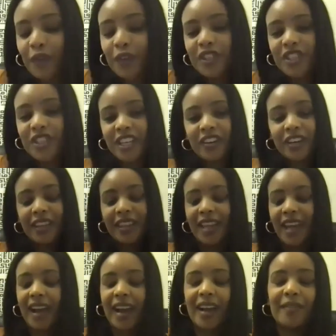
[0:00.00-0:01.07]
sharing
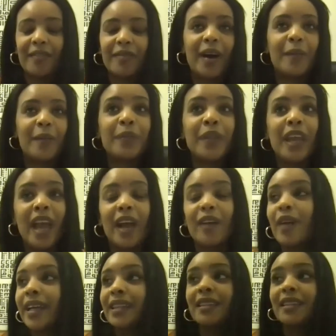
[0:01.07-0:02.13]
that, Eva.
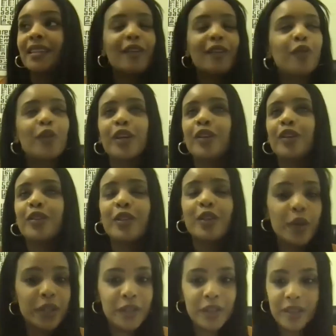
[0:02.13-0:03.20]
Eva, I'd love for you to
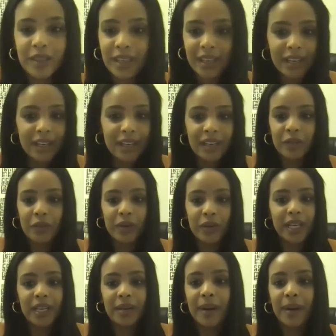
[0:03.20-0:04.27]
go into the nitty
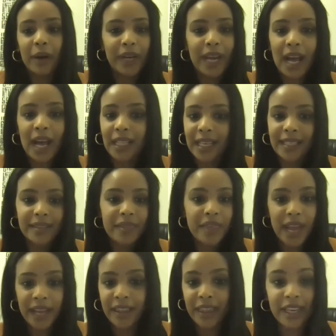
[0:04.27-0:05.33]
gritty about NAL.
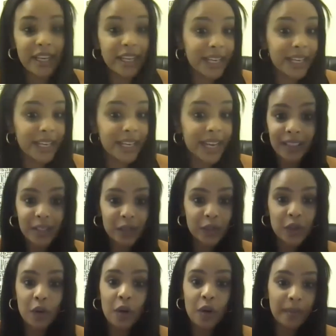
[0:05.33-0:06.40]
I think NAL is
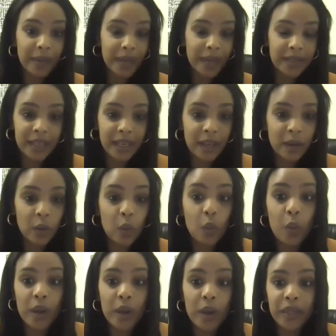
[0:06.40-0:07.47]
so amazing
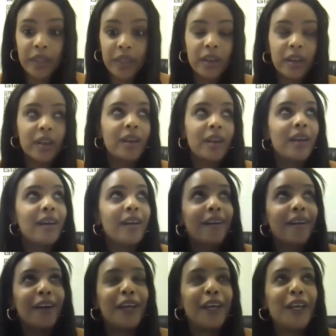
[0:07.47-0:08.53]
with,
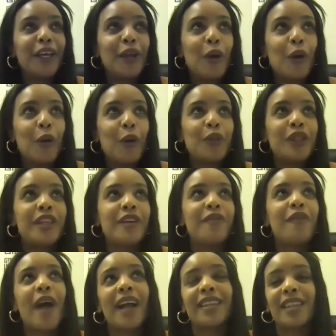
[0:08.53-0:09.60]
the
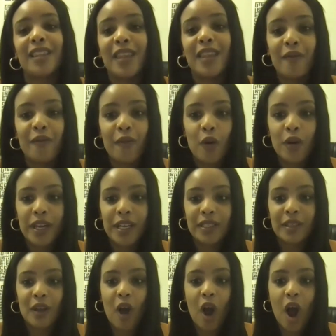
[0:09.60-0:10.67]
fact that they
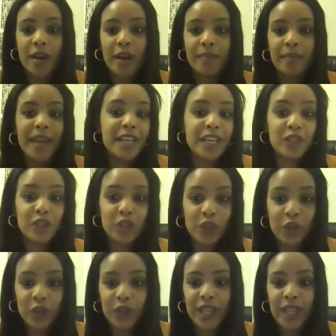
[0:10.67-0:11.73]
focus on making
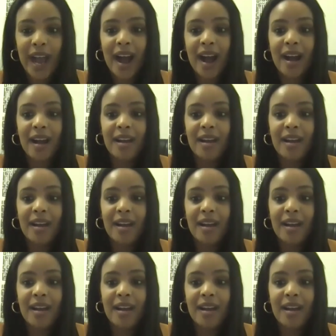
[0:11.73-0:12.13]
sure that